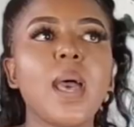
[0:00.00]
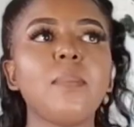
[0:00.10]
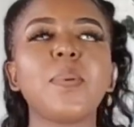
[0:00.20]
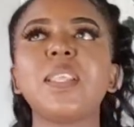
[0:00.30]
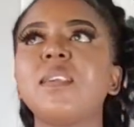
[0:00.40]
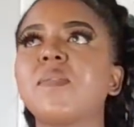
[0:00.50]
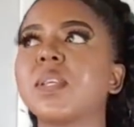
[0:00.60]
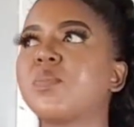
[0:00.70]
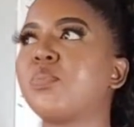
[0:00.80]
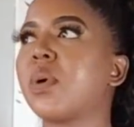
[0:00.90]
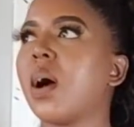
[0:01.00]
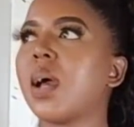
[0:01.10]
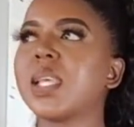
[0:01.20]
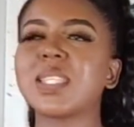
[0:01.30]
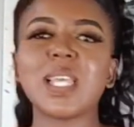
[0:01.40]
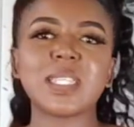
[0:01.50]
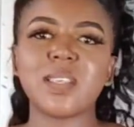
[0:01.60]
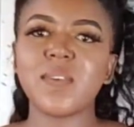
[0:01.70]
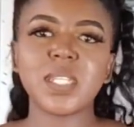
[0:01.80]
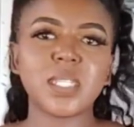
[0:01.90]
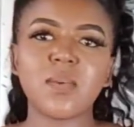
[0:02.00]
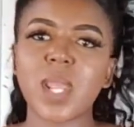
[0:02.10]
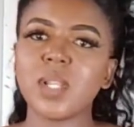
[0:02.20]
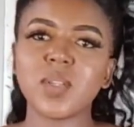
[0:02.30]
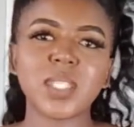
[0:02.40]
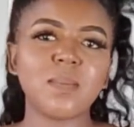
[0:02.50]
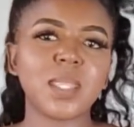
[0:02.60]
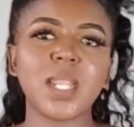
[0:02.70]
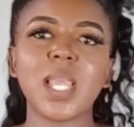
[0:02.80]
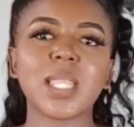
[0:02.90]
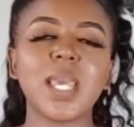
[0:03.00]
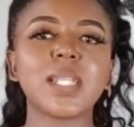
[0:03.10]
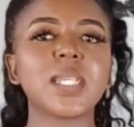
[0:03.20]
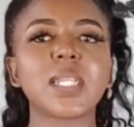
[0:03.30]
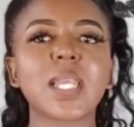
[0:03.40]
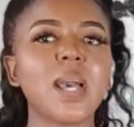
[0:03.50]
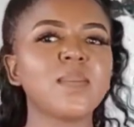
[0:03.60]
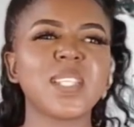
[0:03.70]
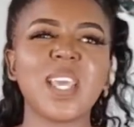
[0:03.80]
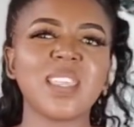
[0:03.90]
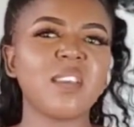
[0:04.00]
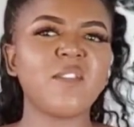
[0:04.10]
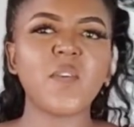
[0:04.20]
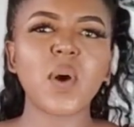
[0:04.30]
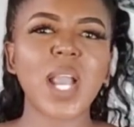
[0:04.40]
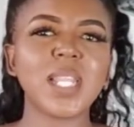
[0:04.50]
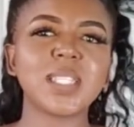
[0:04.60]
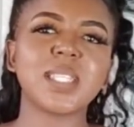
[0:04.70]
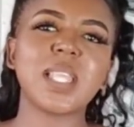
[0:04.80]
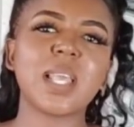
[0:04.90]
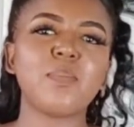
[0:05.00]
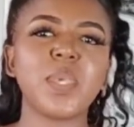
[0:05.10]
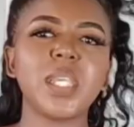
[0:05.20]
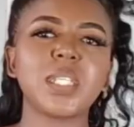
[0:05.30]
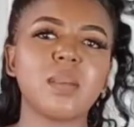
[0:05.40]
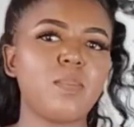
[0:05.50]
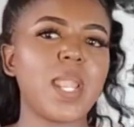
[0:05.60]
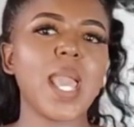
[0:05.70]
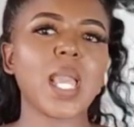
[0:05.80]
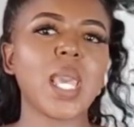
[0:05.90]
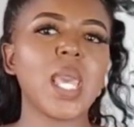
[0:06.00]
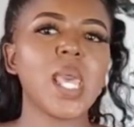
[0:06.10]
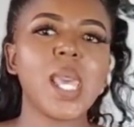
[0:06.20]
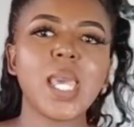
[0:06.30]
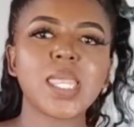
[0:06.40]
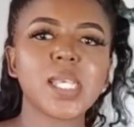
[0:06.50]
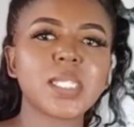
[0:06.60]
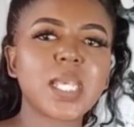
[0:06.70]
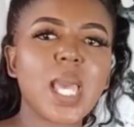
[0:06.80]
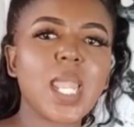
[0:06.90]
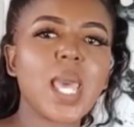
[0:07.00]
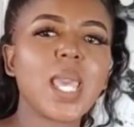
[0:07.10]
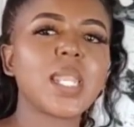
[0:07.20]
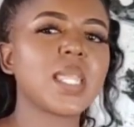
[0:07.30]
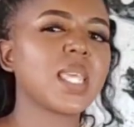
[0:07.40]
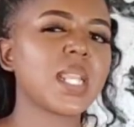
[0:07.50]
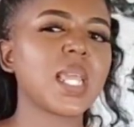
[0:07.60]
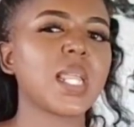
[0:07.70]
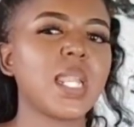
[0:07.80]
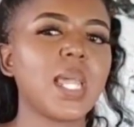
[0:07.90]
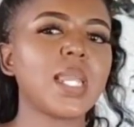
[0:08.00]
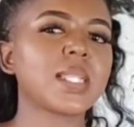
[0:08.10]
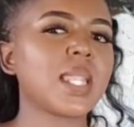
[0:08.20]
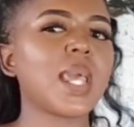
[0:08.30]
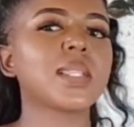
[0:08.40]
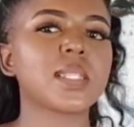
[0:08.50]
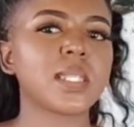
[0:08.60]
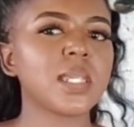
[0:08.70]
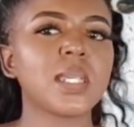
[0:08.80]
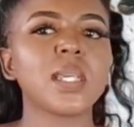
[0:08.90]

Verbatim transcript: I believe this bra is like 70 rand or something like that. It comes in I think four colors. There's like a peach, a black, and this color, and I think like a light, light